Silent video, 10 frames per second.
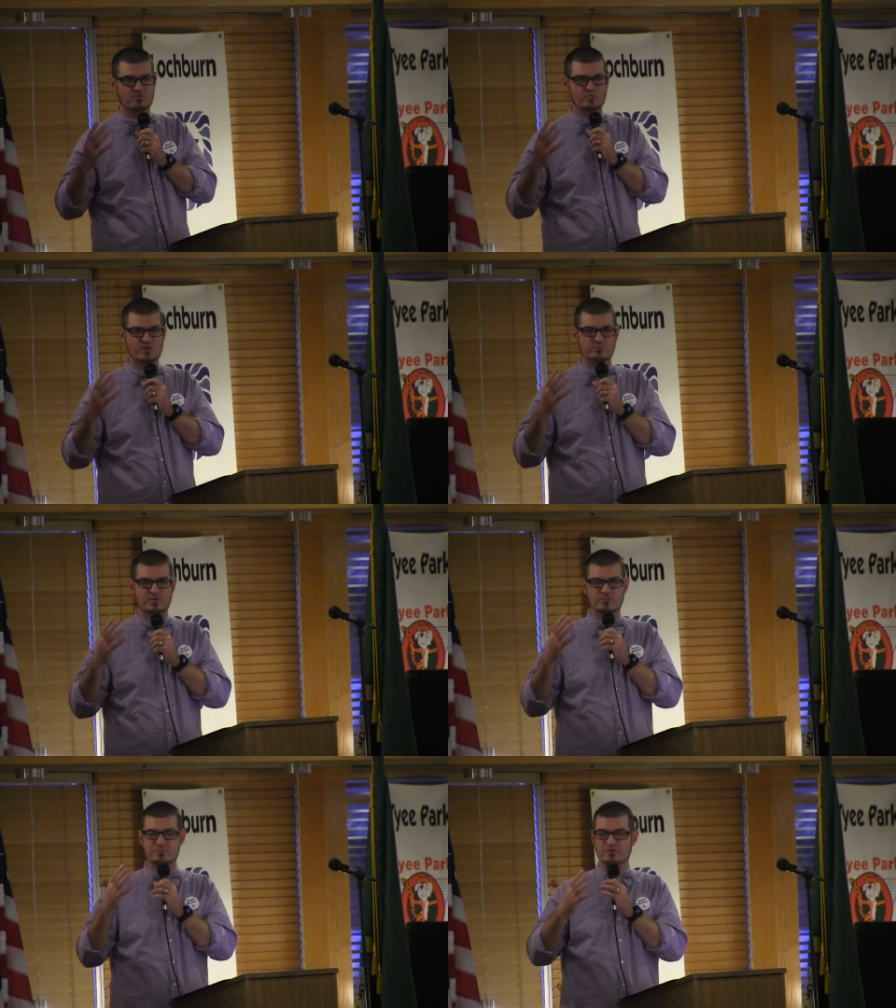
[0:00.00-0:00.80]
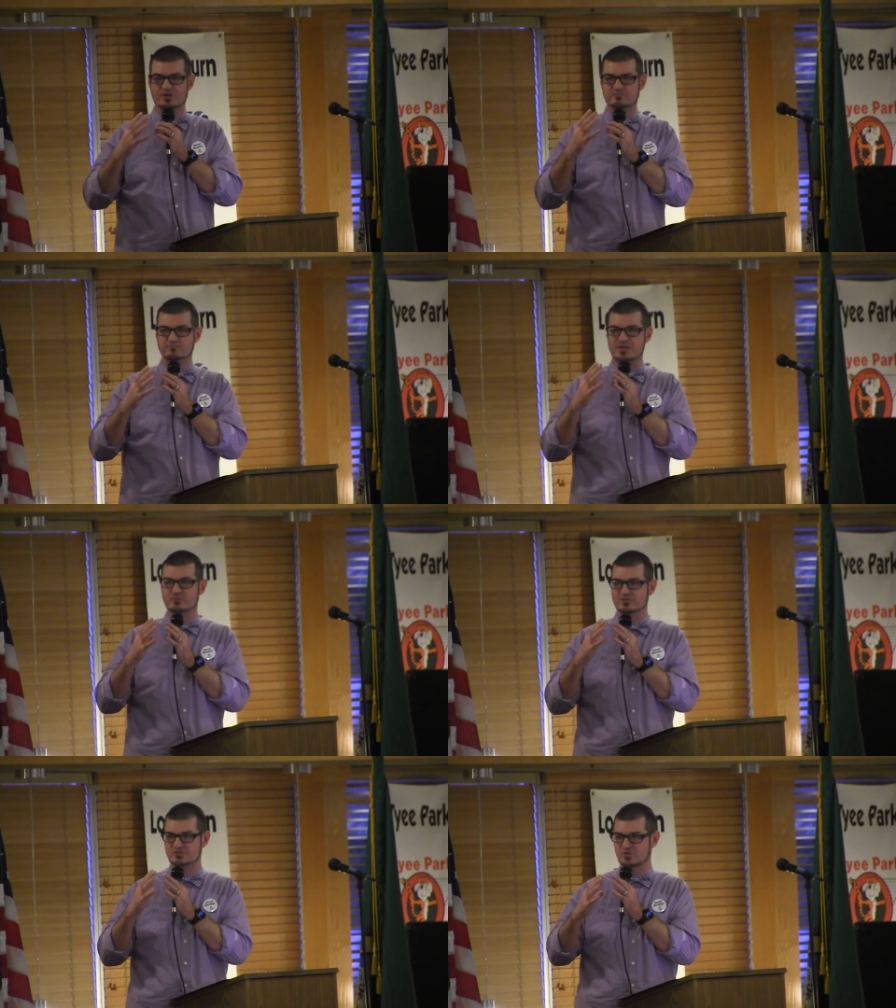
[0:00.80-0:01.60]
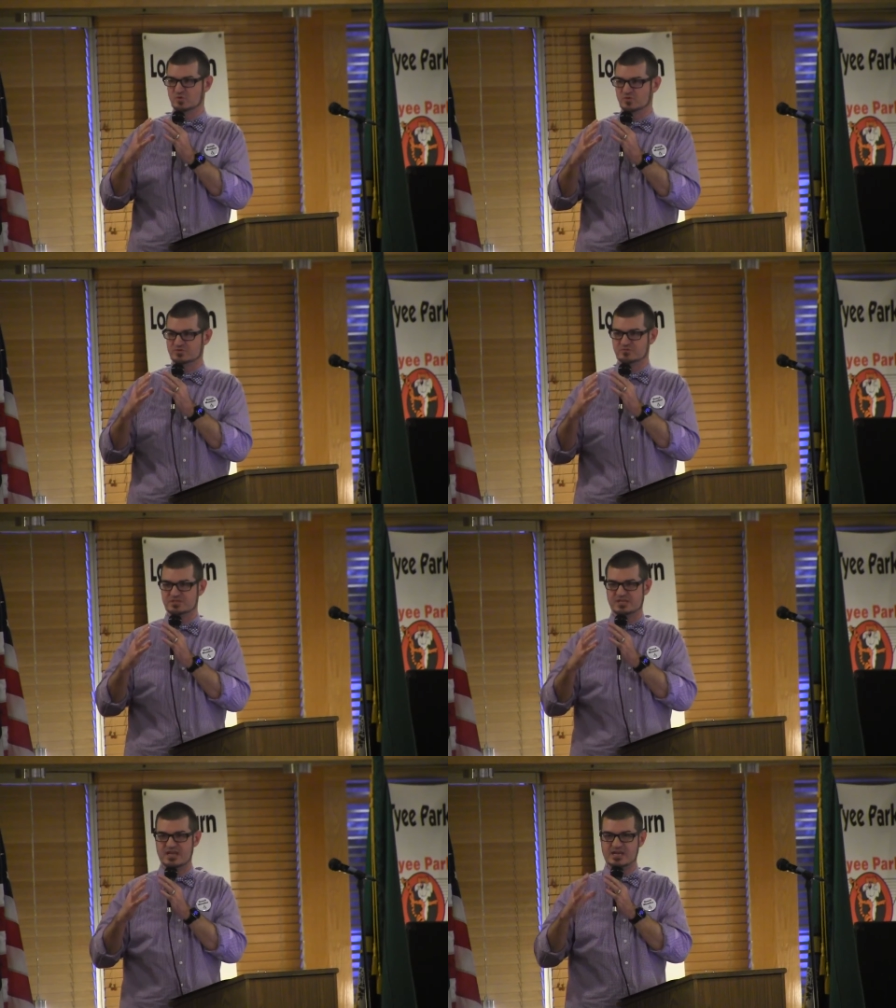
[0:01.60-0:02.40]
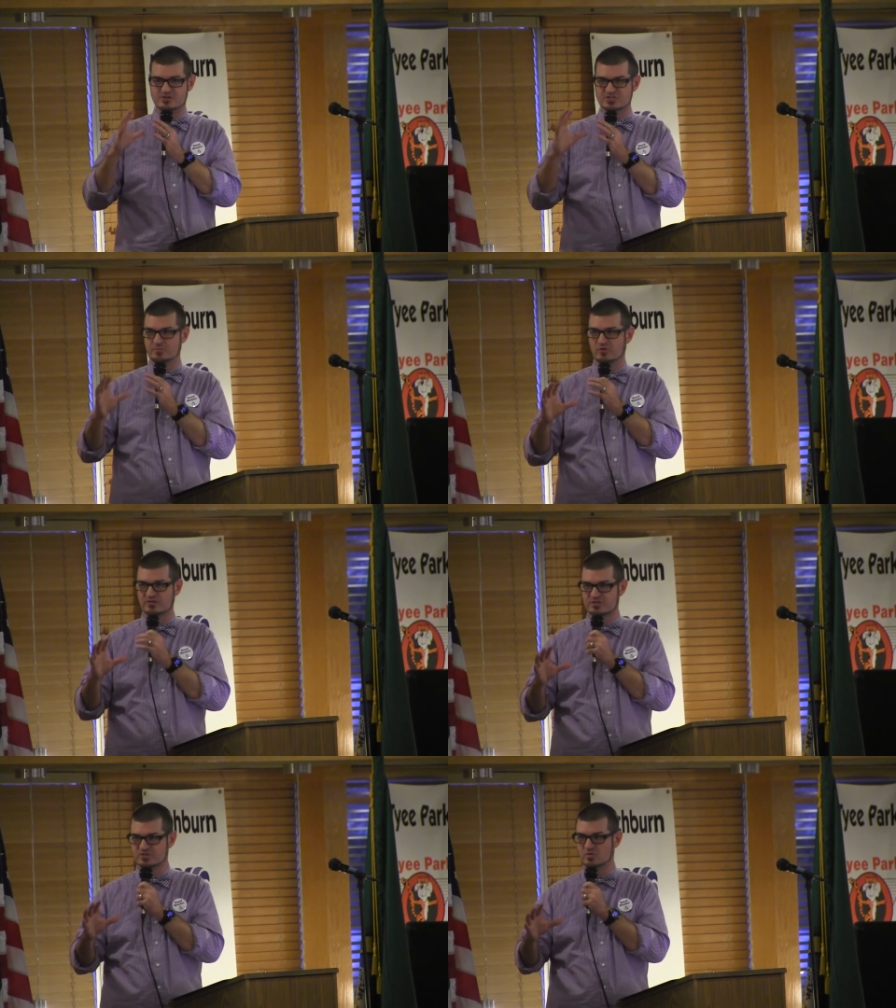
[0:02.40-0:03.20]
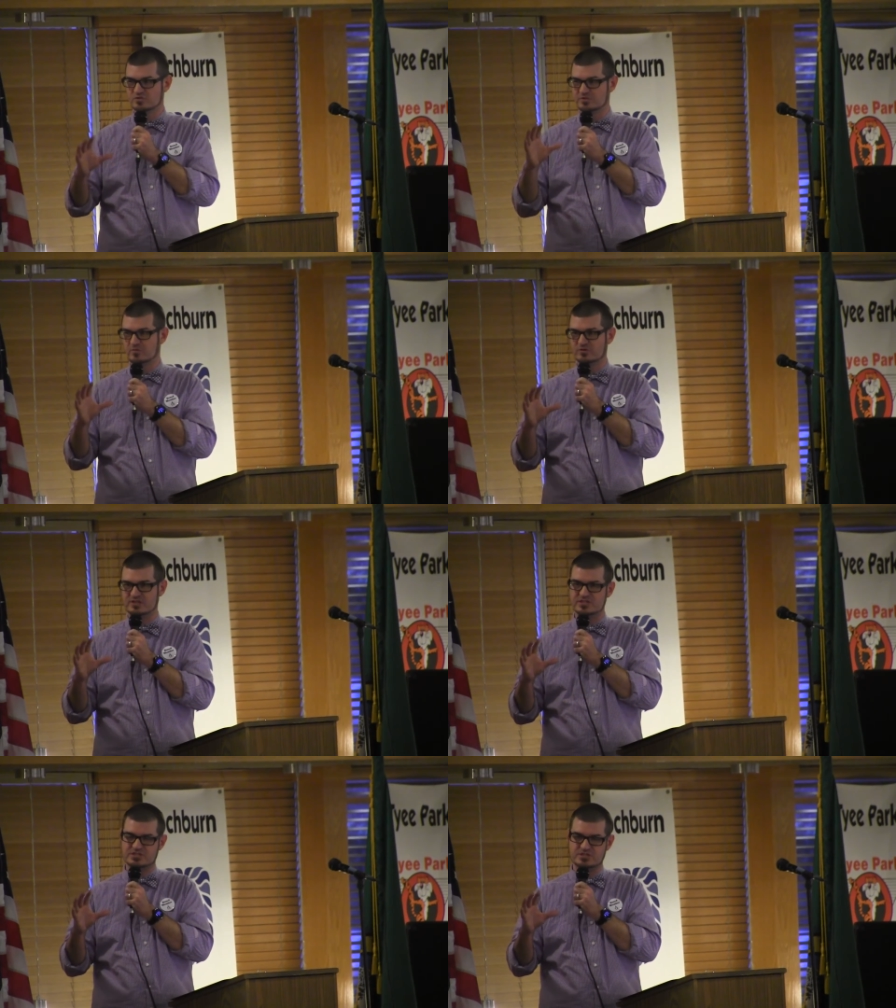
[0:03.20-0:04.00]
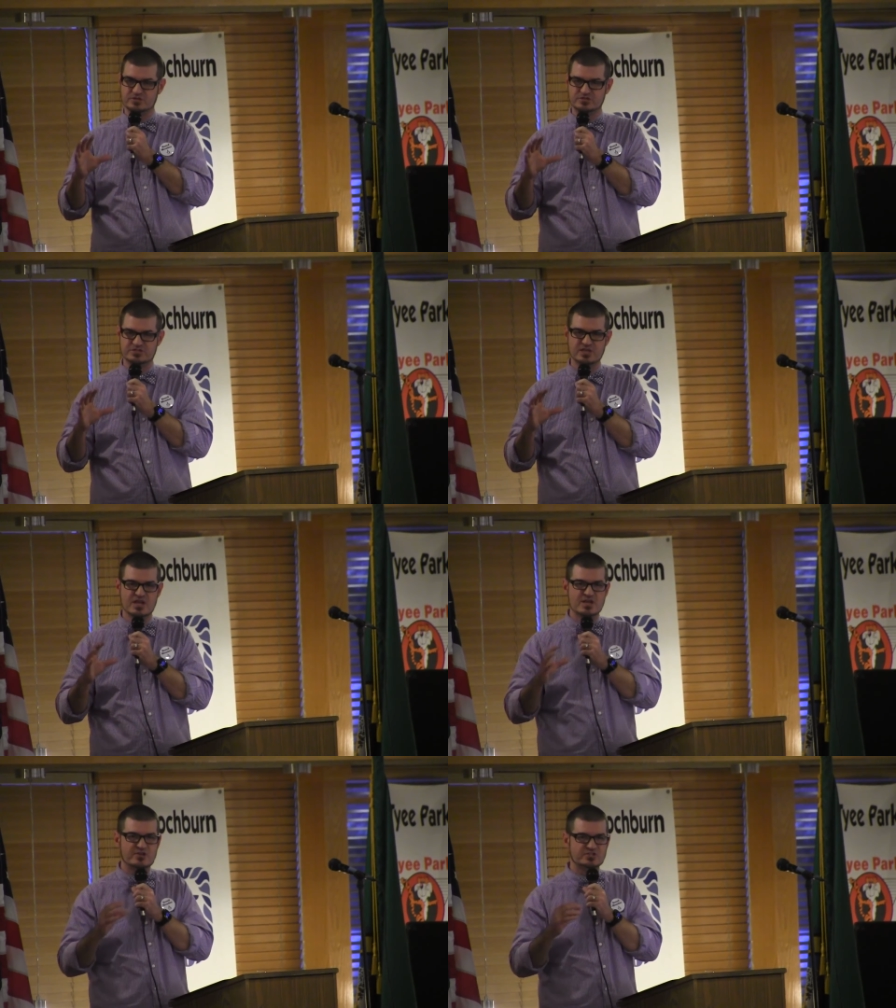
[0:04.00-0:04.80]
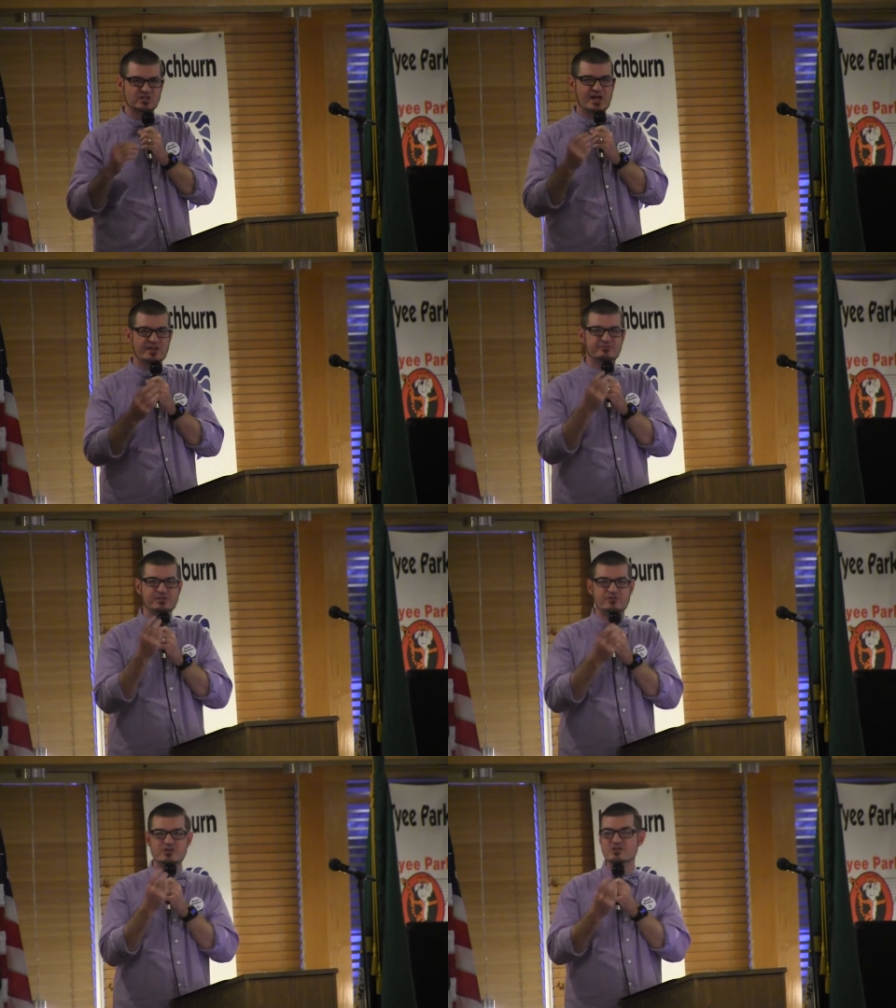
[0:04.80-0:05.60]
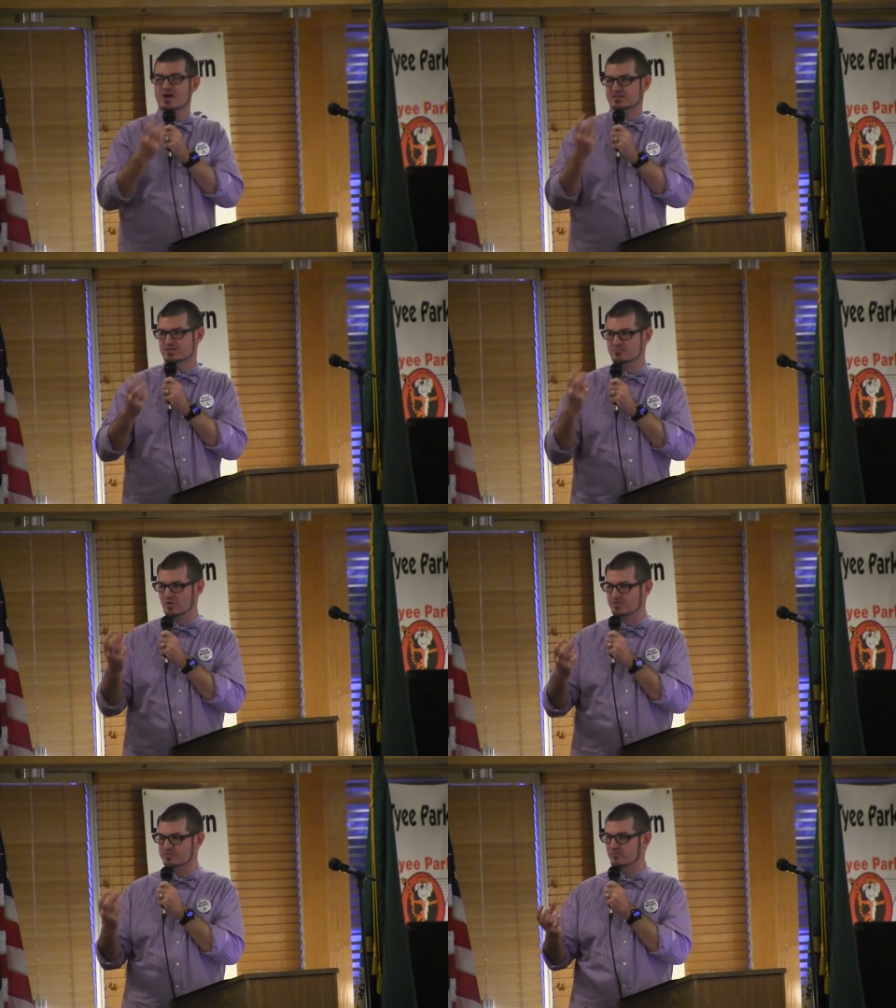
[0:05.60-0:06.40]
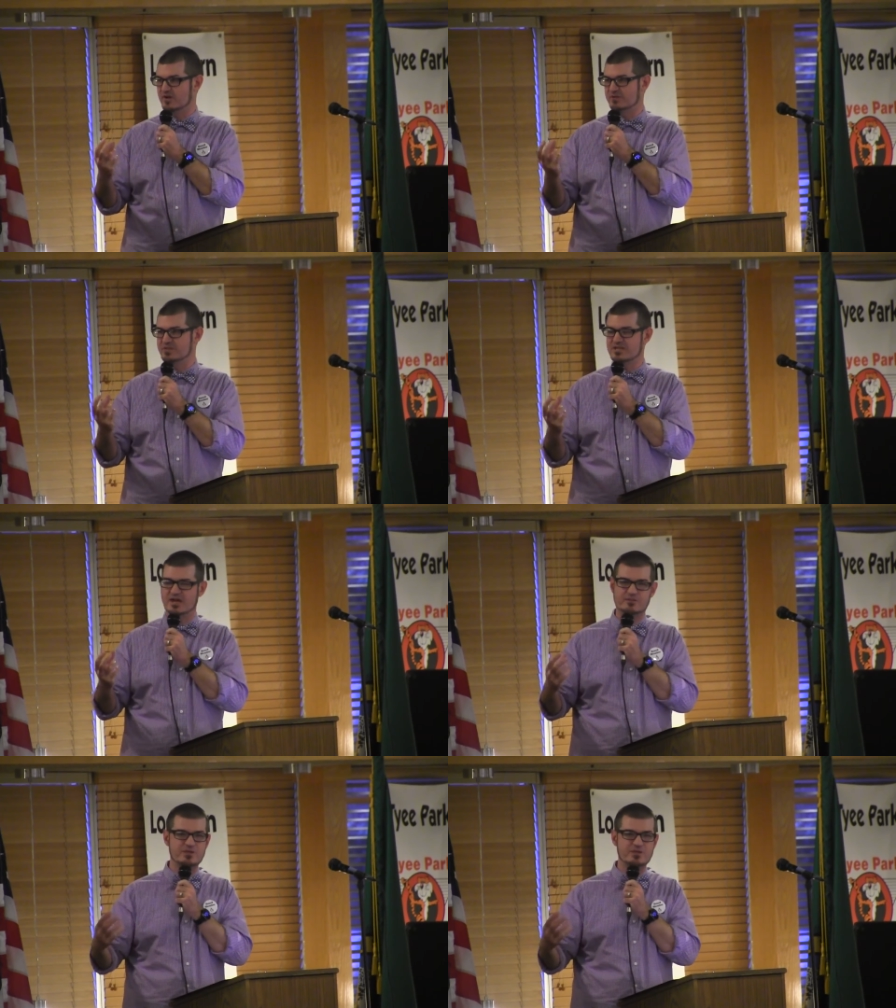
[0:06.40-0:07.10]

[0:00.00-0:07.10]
when, when we put people in schools and we say, here, support this school, support these students, there's a lot of different nuts and bolts of what can be done.